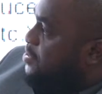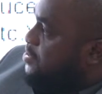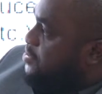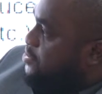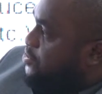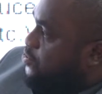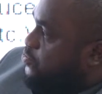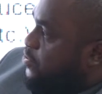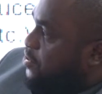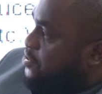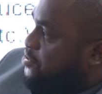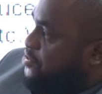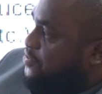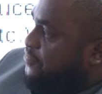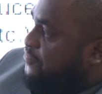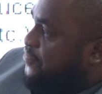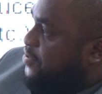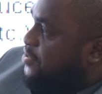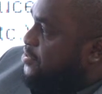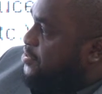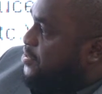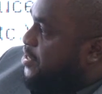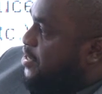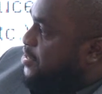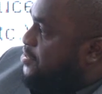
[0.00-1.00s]
it's quite a
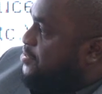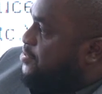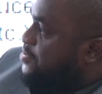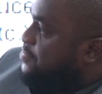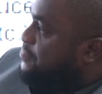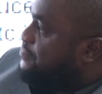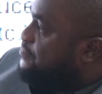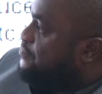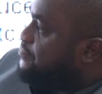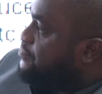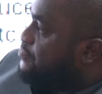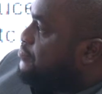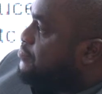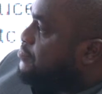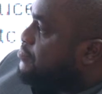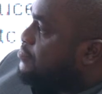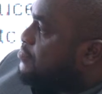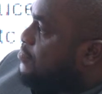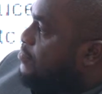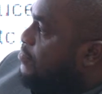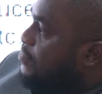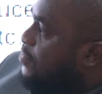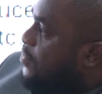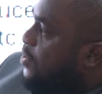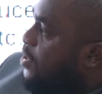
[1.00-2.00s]
different case.
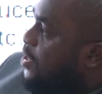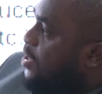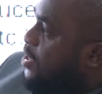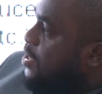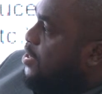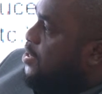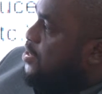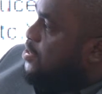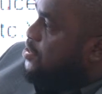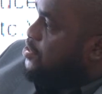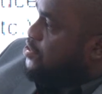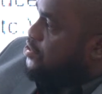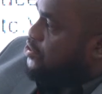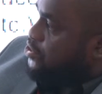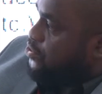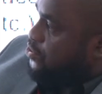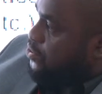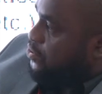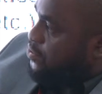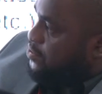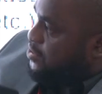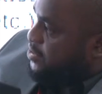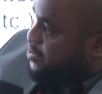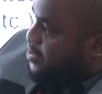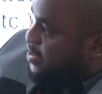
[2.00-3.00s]

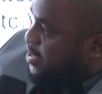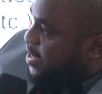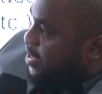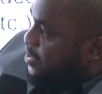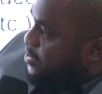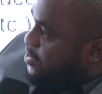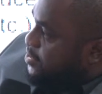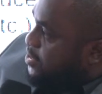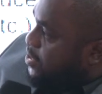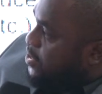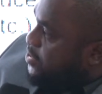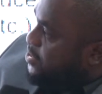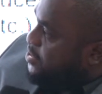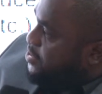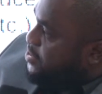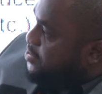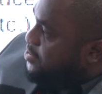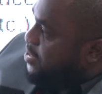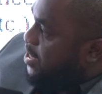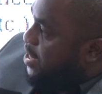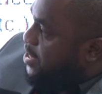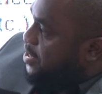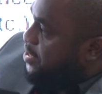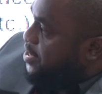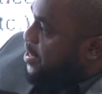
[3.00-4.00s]
So the second one is
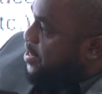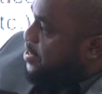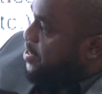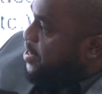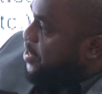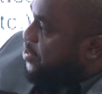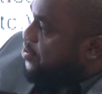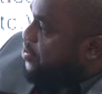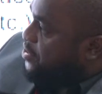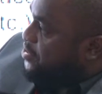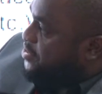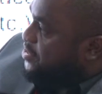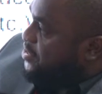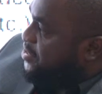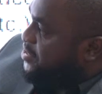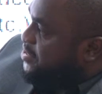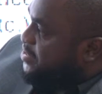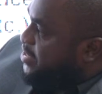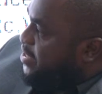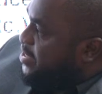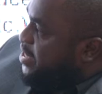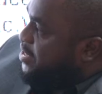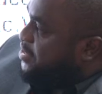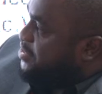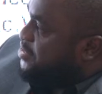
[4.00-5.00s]
inaccurate
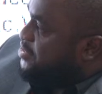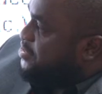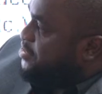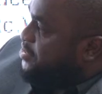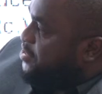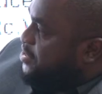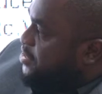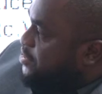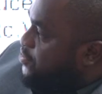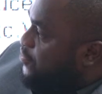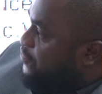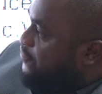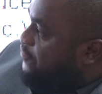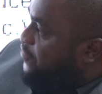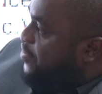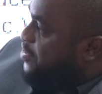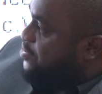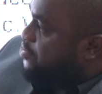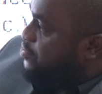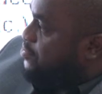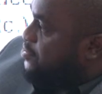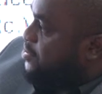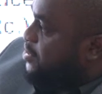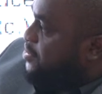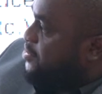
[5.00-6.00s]
ETA and DTDs of
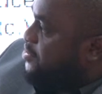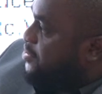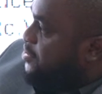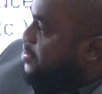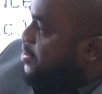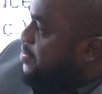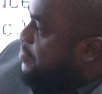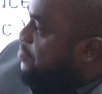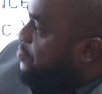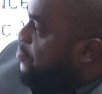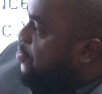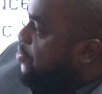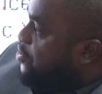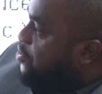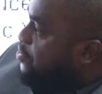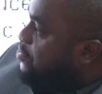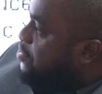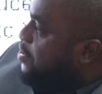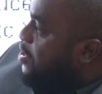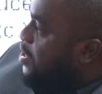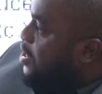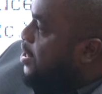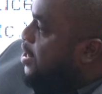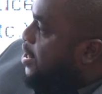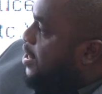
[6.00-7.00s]
vessels in the
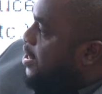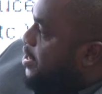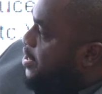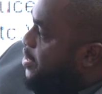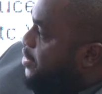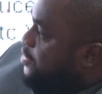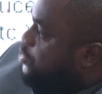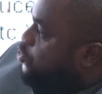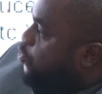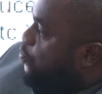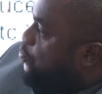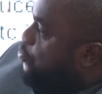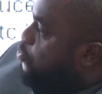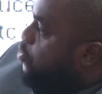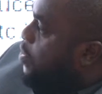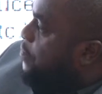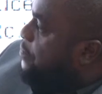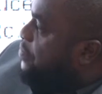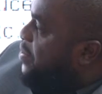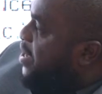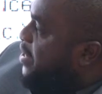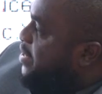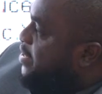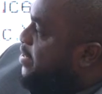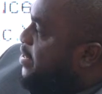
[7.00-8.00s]
model led to poor
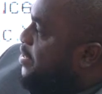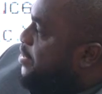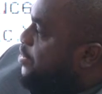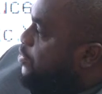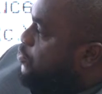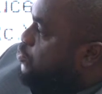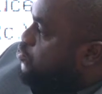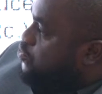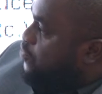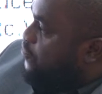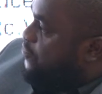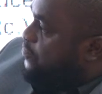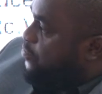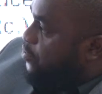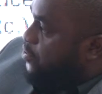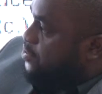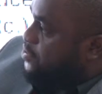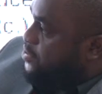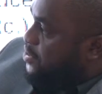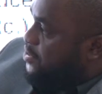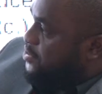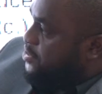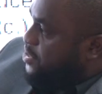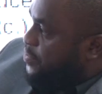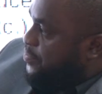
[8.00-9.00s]
planning and use of ports
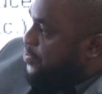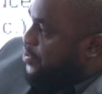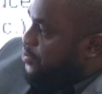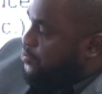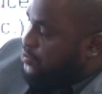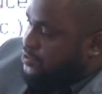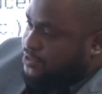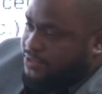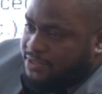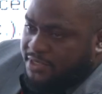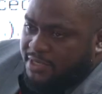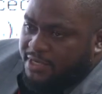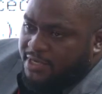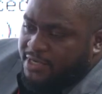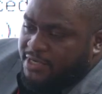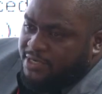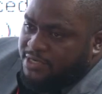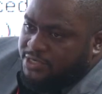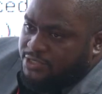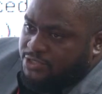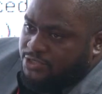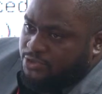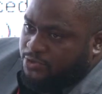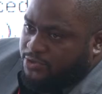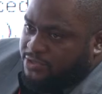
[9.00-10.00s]
and terminals.
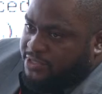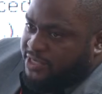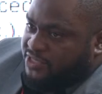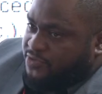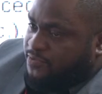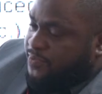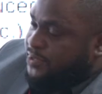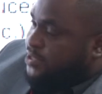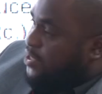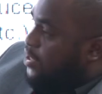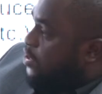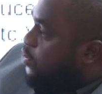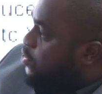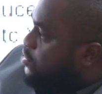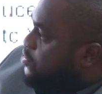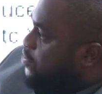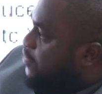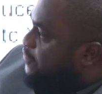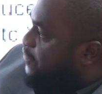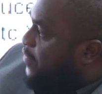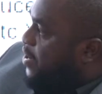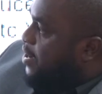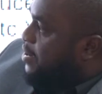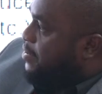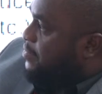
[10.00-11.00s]
So there's been a lot
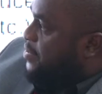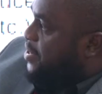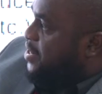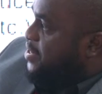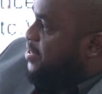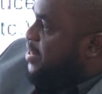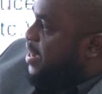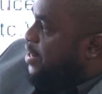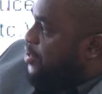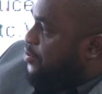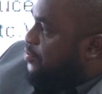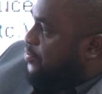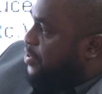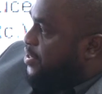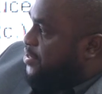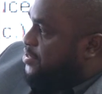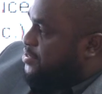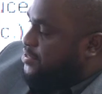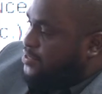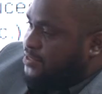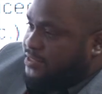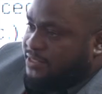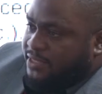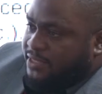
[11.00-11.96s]
of inaccurate,